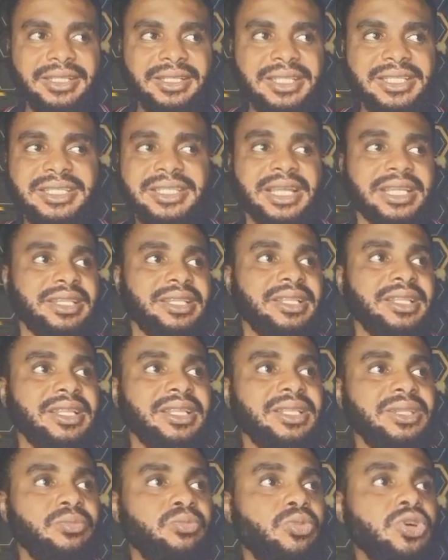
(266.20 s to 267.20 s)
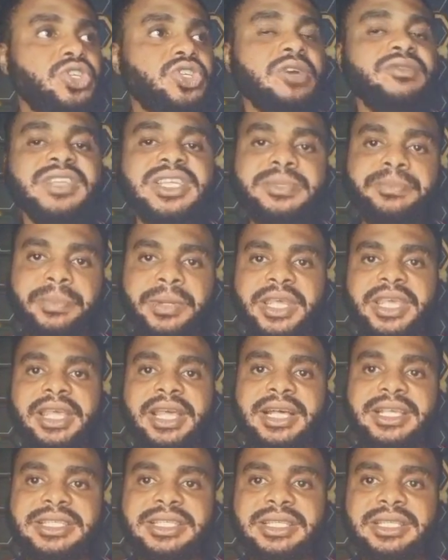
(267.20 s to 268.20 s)
is that most of these
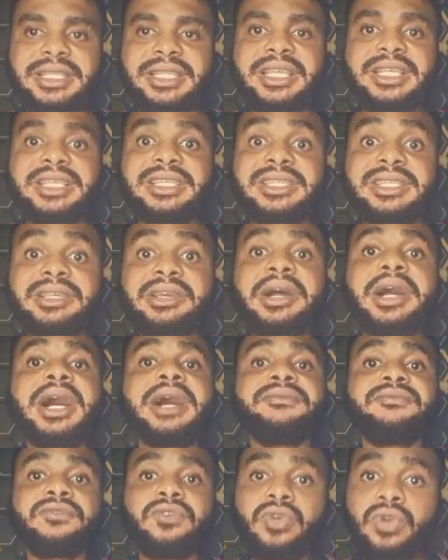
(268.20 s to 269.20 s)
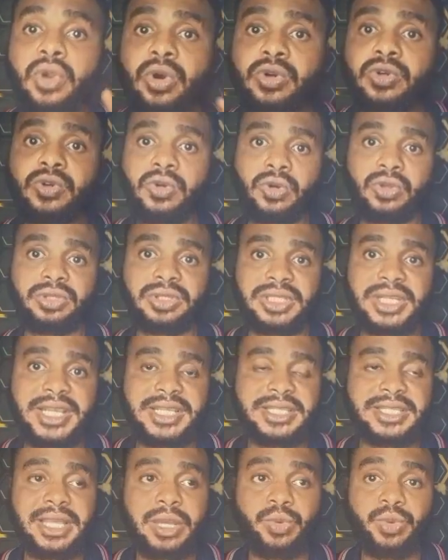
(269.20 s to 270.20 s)
players, they still have long
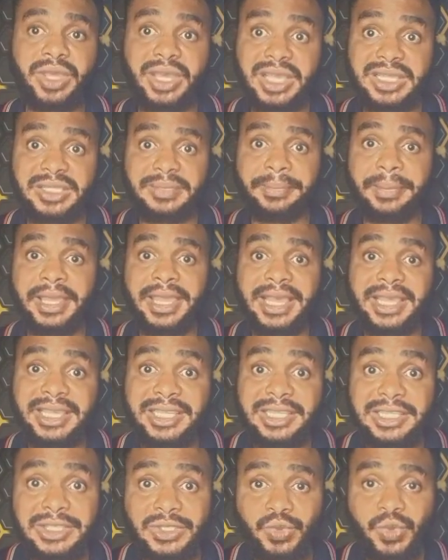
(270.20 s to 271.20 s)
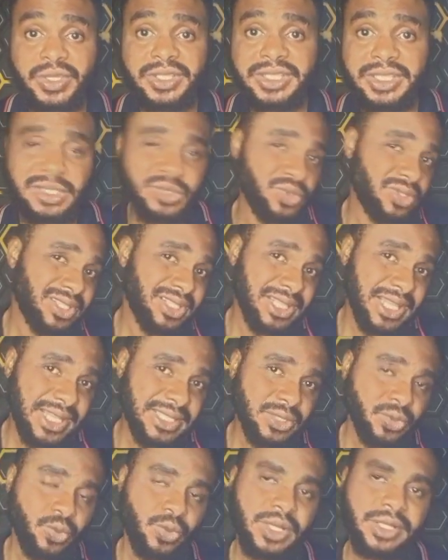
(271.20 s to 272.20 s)
contracts that will expire in
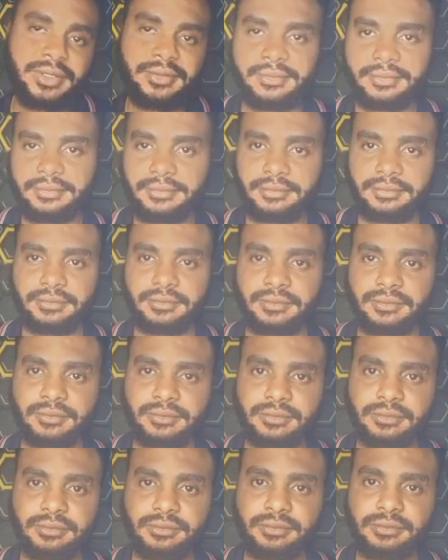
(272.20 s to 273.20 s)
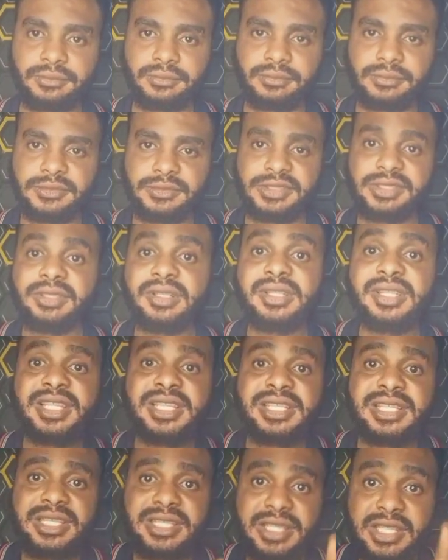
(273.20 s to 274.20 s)
2031.
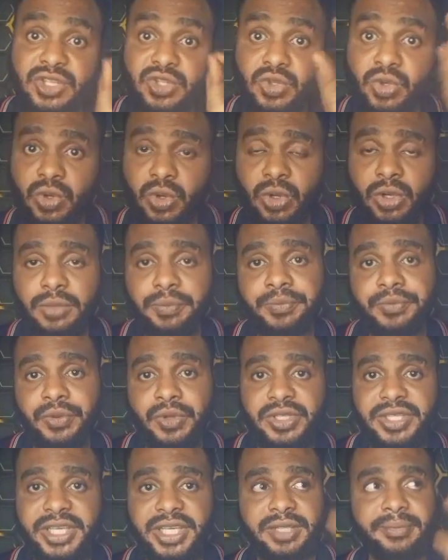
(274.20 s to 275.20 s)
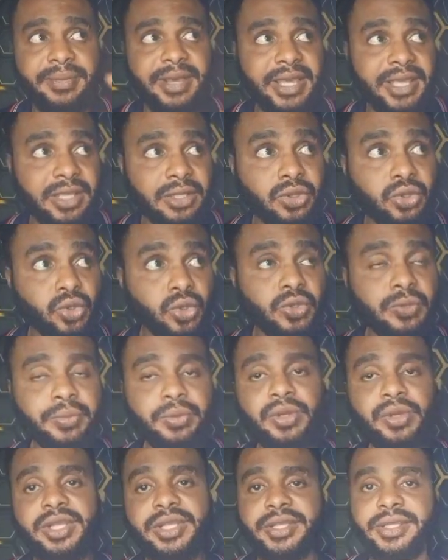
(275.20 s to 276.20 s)
This is the so-called project by Todd
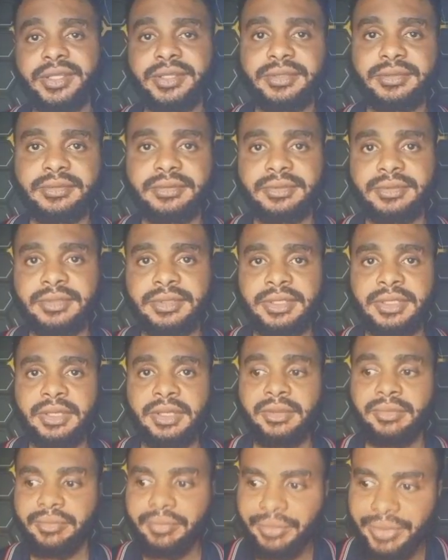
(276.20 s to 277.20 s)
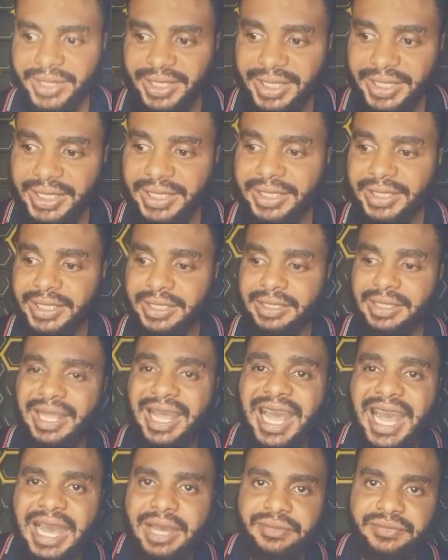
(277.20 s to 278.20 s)
Boehly, bringing
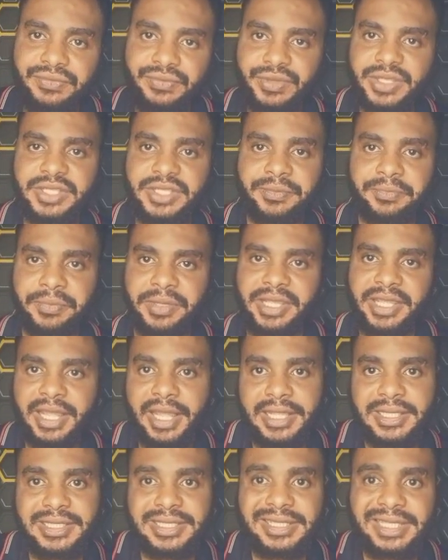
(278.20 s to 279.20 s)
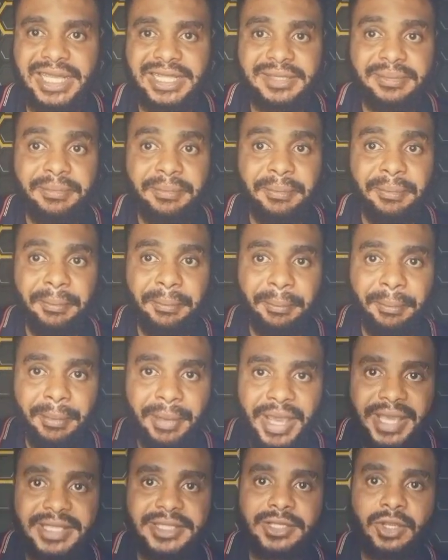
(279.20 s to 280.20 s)
in average players that
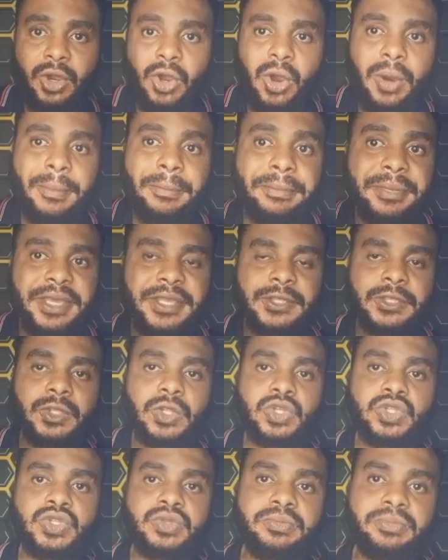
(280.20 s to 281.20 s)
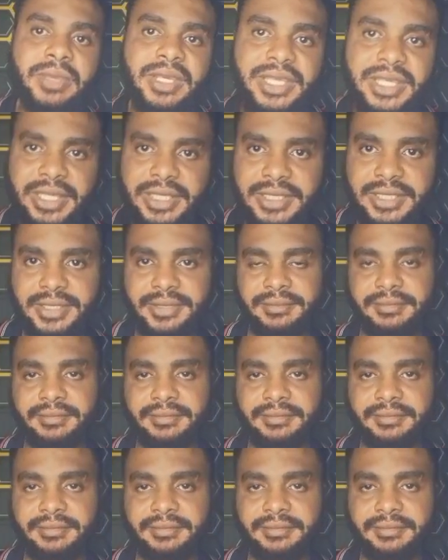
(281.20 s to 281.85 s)
might or may not make it